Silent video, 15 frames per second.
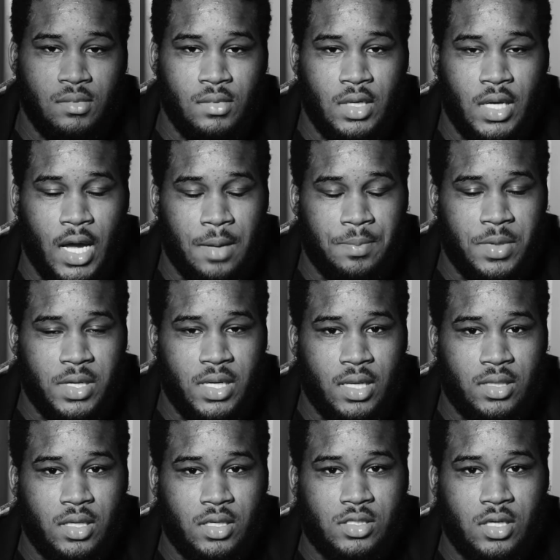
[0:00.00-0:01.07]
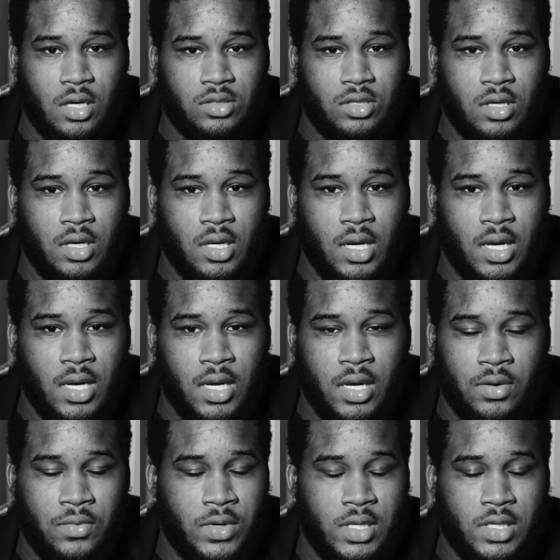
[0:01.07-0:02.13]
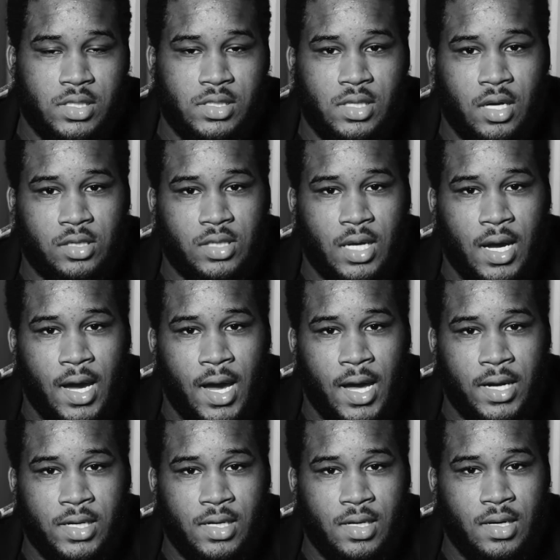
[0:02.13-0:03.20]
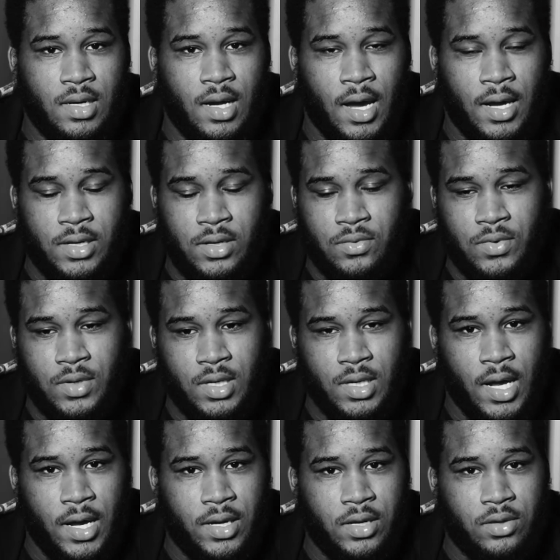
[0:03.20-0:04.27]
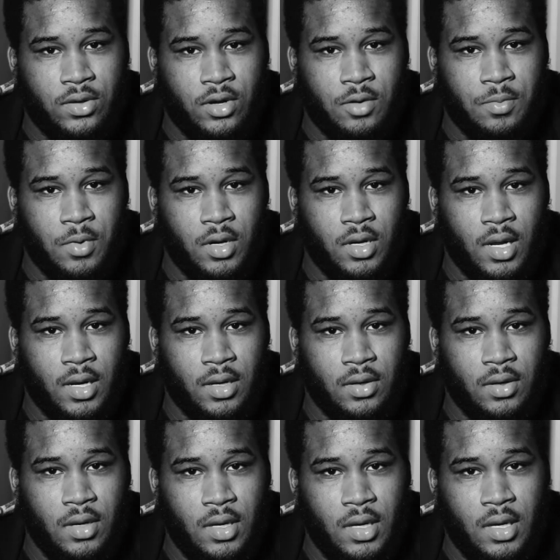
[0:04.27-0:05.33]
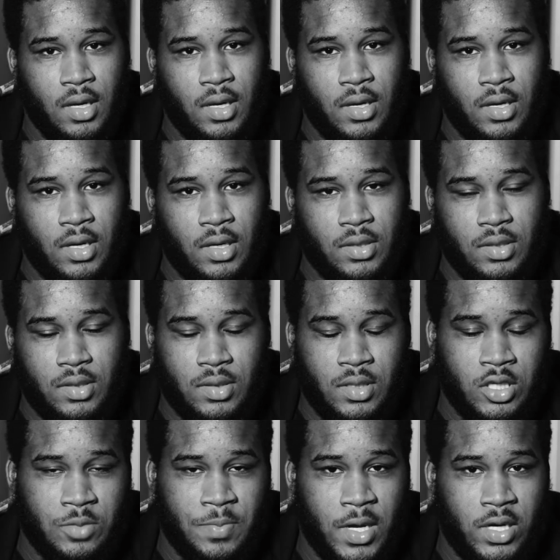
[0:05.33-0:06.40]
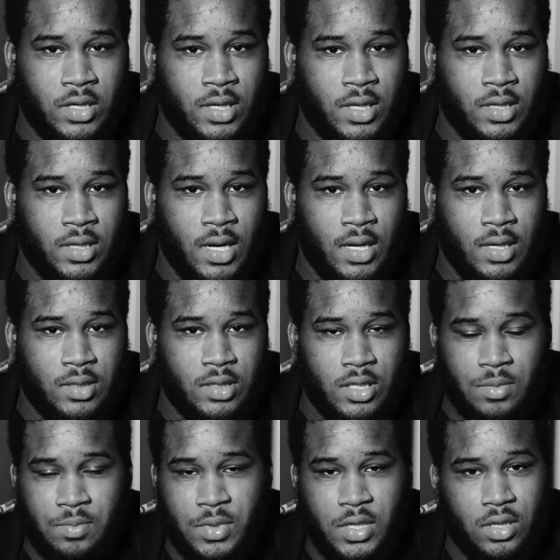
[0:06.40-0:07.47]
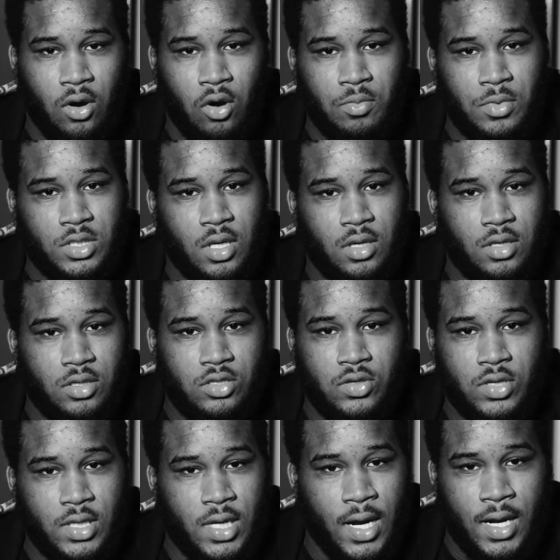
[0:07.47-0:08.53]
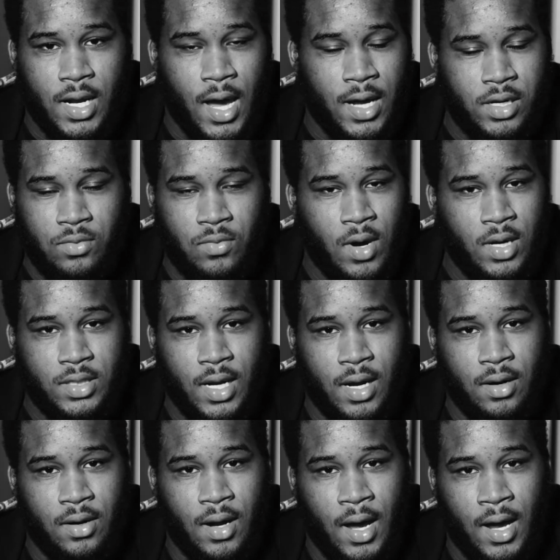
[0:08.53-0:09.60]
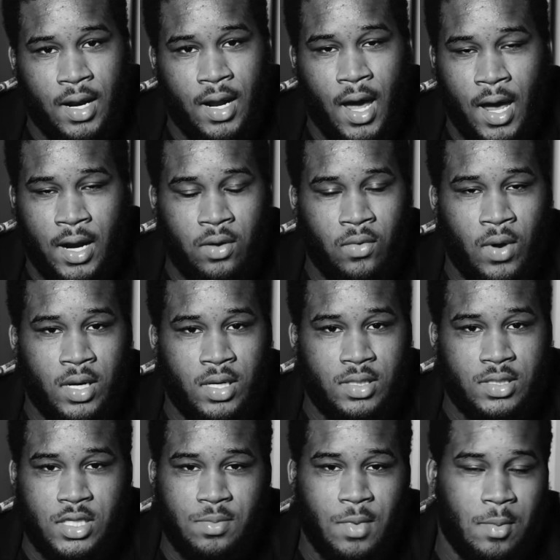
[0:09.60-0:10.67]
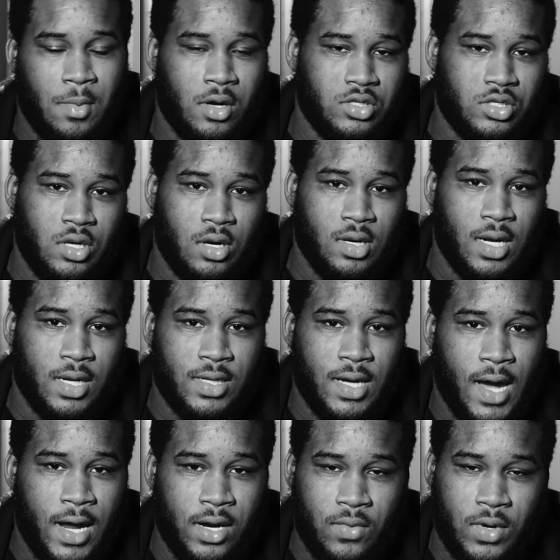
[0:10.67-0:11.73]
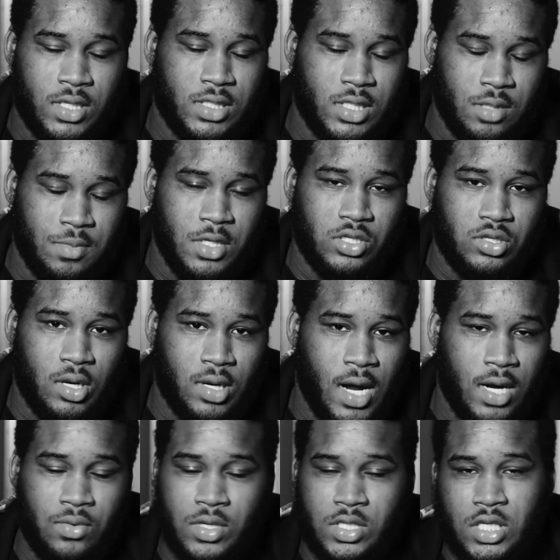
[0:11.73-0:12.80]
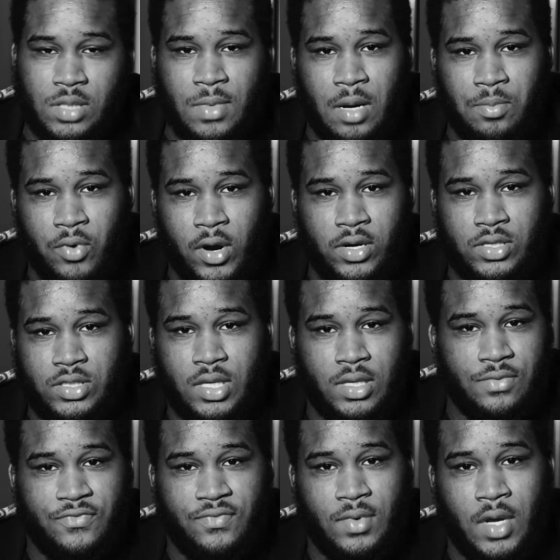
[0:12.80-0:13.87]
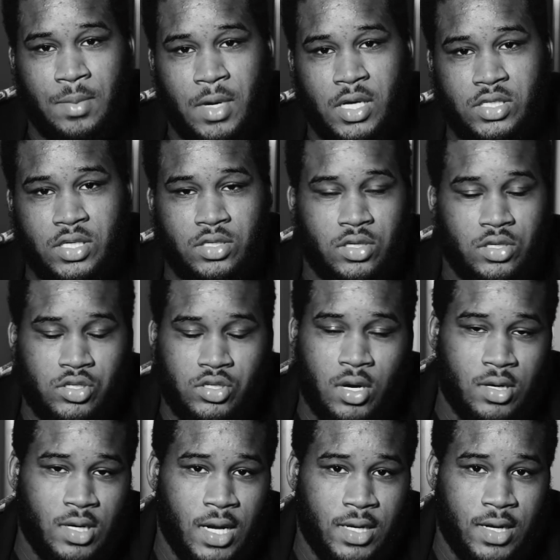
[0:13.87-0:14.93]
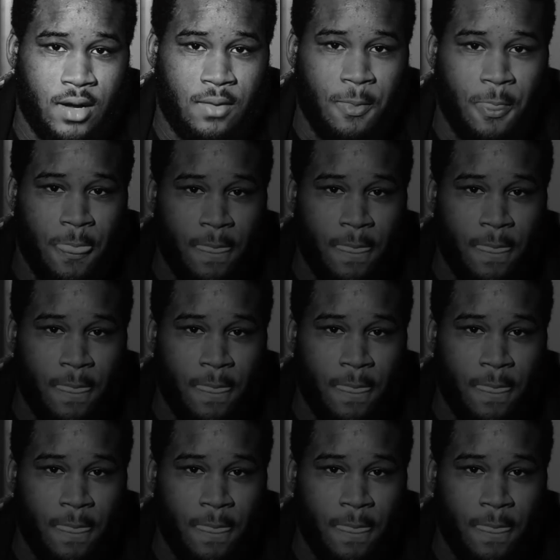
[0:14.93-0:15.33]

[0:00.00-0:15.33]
Yeah, being at the shelter, it really sucked. I didn't really like it there, but like it was better than being homeless on the street. I didn't want that. I don't want to see my mom struggle like that. I don't want to see me struggle. I don't want to see my brothers and my sisters struggle like that.